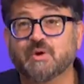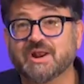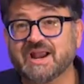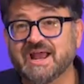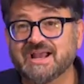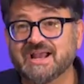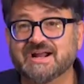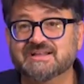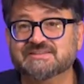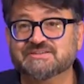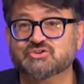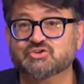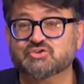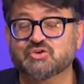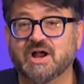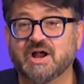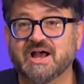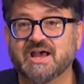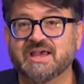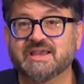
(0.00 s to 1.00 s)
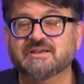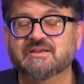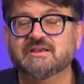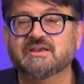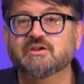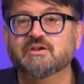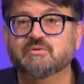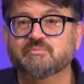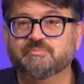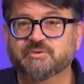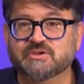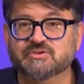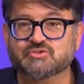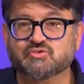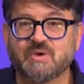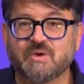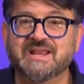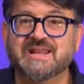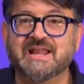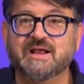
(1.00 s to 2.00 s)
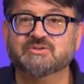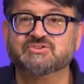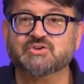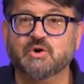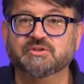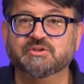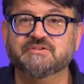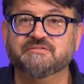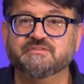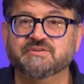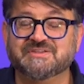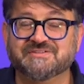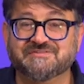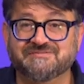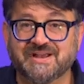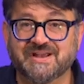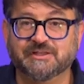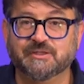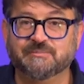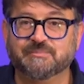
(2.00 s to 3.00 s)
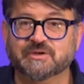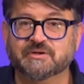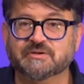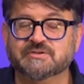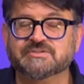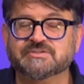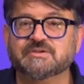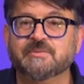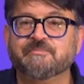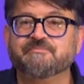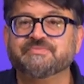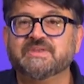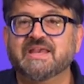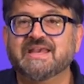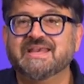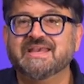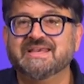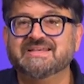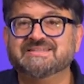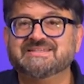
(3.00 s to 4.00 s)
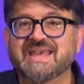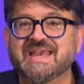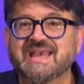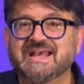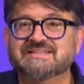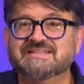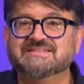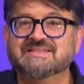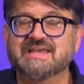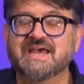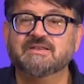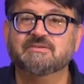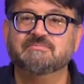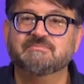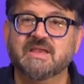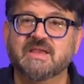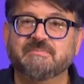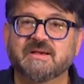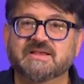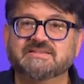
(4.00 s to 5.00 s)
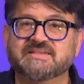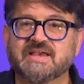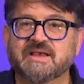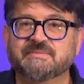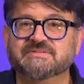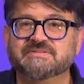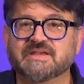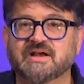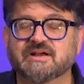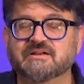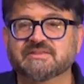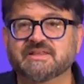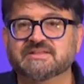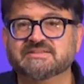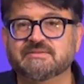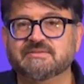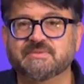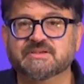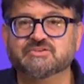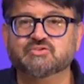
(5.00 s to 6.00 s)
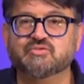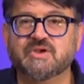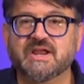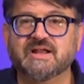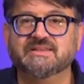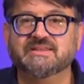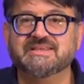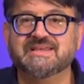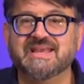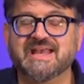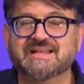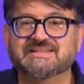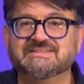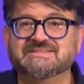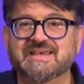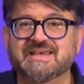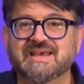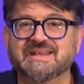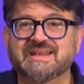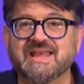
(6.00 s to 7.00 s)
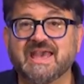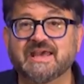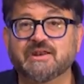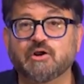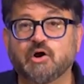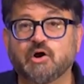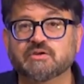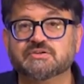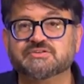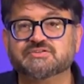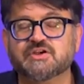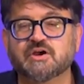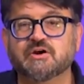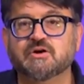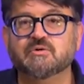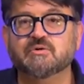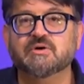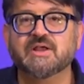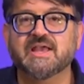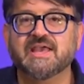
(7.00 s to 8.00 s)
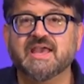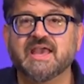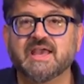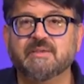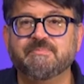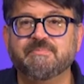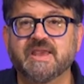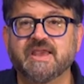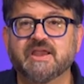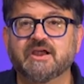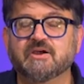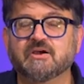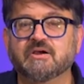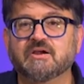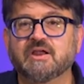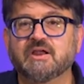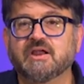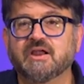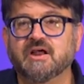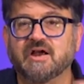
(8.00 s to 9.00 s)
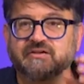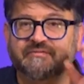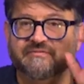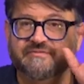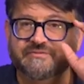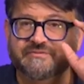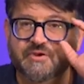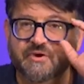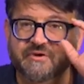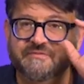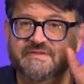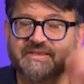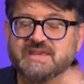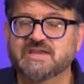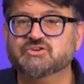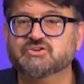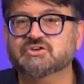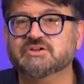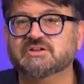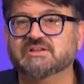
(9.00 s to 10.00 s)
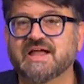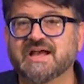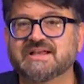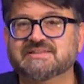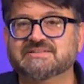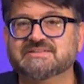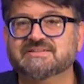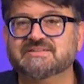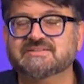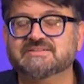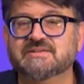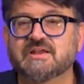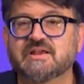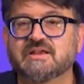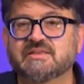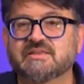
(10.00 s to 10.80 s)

Now, what I got to try, because right now it's only for developers, is a headset made by Samsung that's a mixed reality headset and also a pair of notification glasses